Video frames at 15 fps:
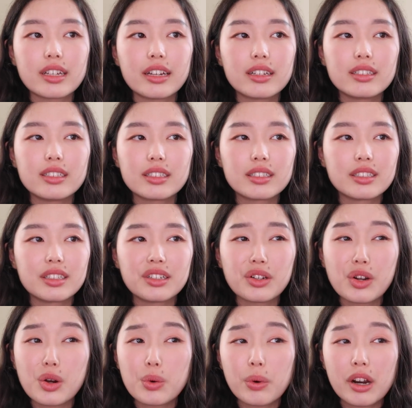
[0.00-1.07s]
I just didn't
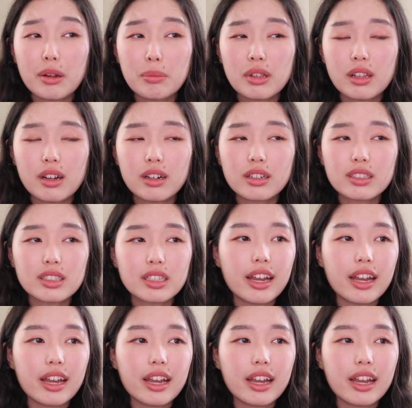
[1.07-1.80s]
know where I belonged,